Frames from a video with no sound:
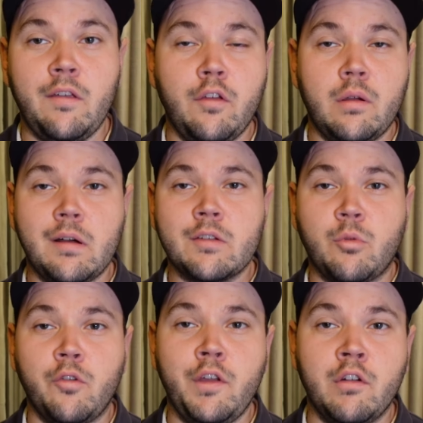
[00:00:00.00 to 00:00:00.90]
If you wanna watch
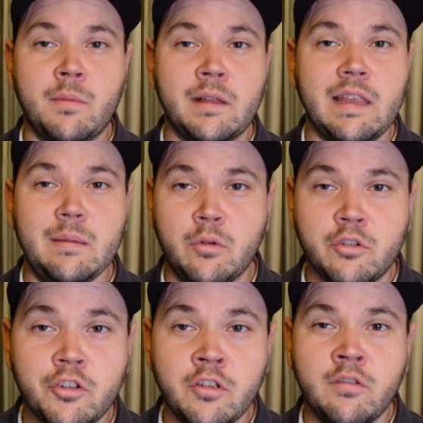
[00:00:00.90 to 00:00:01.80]
more videos about
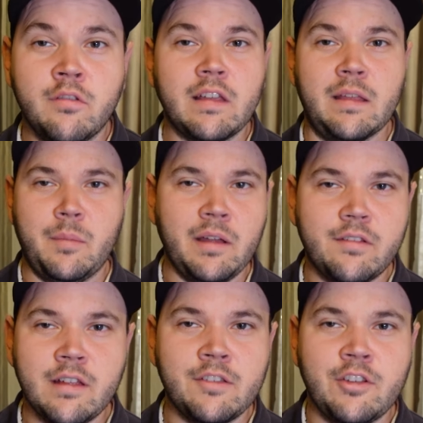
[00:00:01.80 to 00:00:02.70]
emotions and
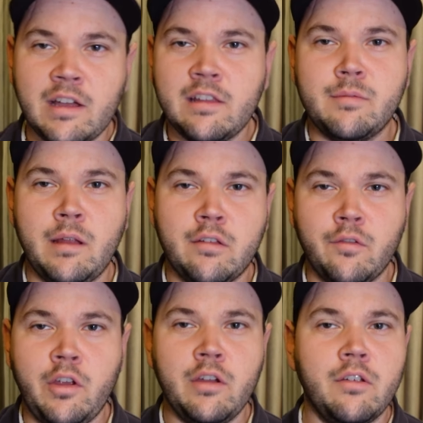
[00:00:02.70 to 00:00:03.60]
mindset, check out this playlist
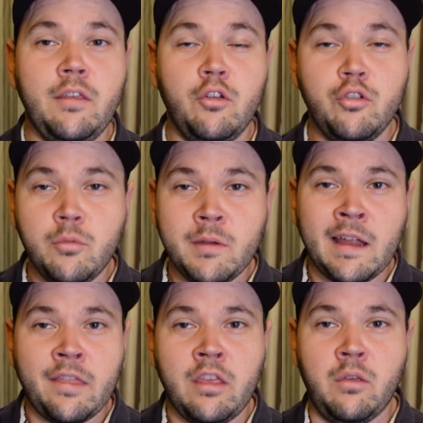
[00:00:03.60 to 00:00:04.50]
over here. YouTube and
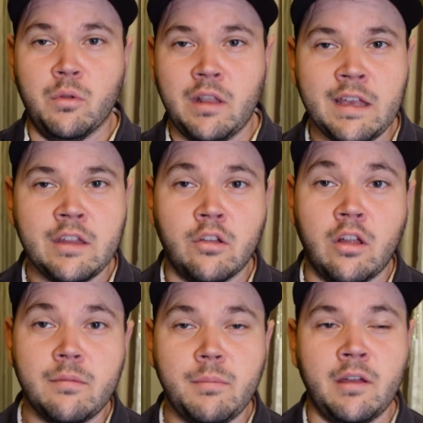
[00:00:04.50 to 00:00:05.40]
I think you would like it a
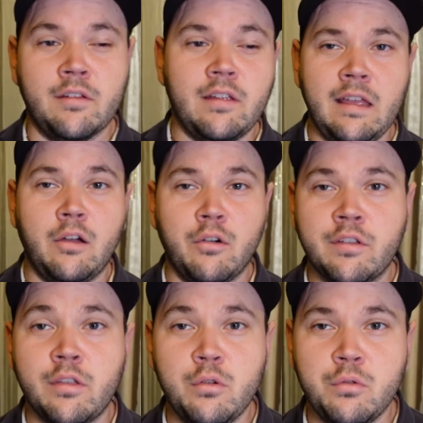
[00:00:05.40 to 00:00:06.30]
lot because it goes
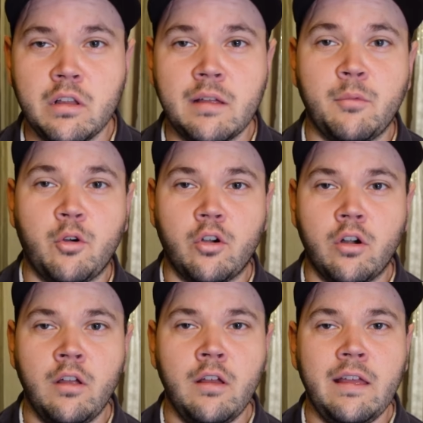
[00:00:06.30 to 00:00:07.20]
into a lot
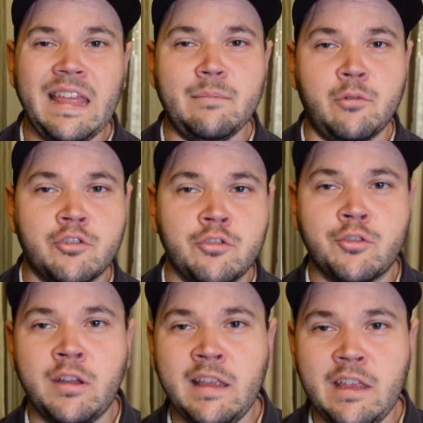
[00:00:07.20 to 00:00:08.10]
more emotional
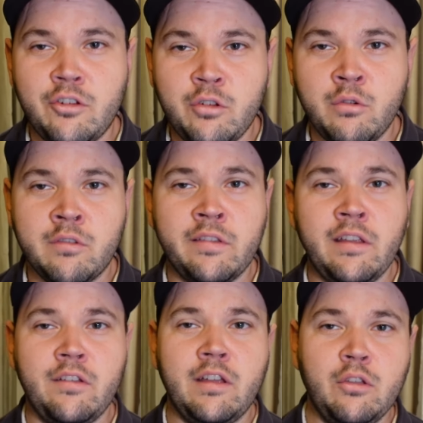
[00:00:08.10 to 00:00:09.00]
trading issues and
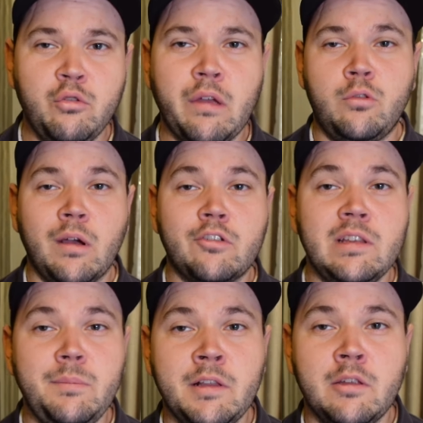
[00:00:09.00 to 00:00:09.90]
things you can do to, to
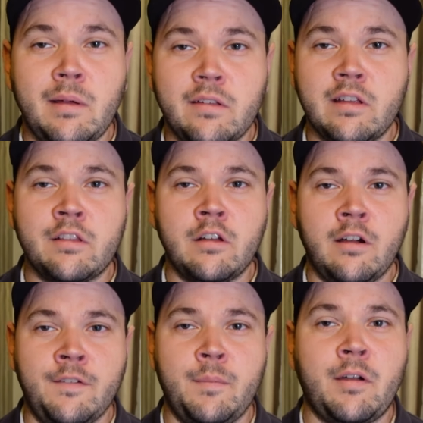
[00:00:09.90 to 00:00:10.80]
actually build a mindset
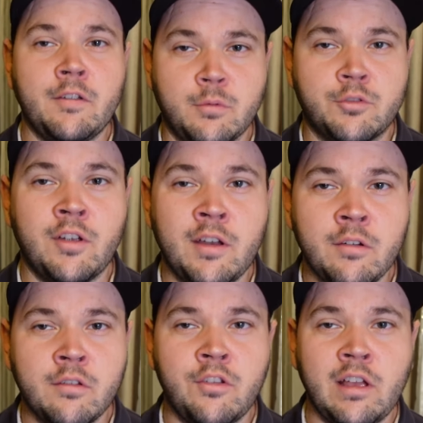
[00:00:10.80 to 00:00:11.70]
of a profitable
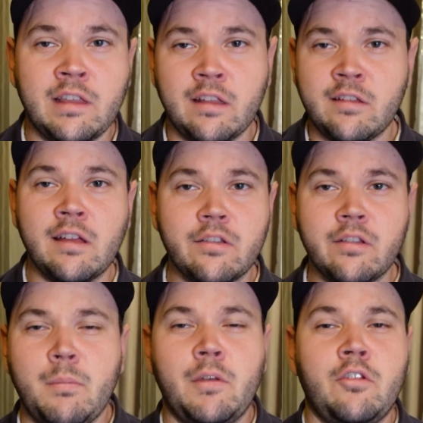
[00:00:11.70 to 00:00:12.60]
trader. So check out this
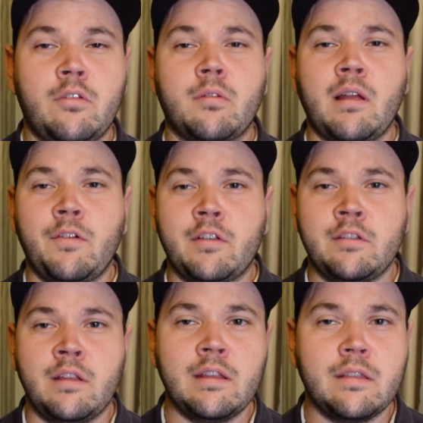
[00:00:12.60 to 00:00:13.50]
next. Make sure you subscribe if you haven't
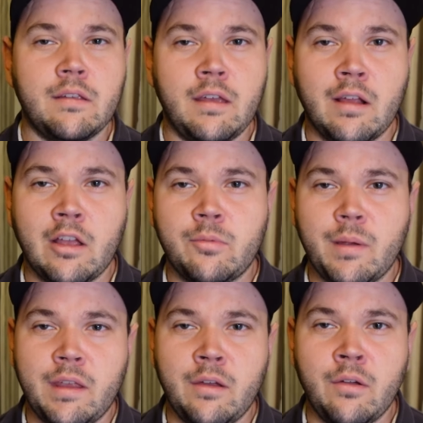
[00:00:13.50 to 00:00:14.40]
done yet, and I'll catch you
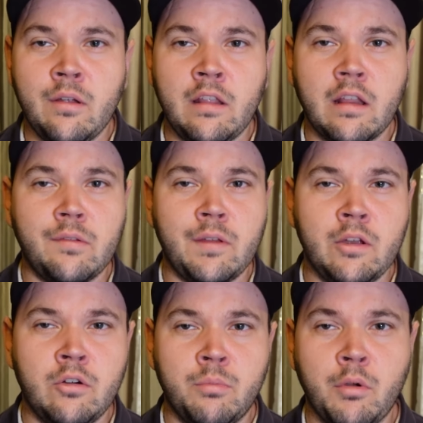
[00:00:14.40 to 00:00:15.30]
back here in the next
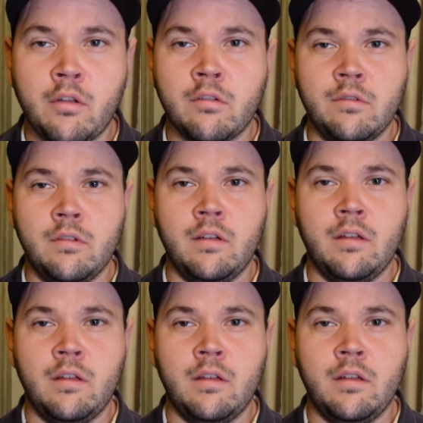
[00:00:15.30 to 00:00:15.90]
video pretty soon.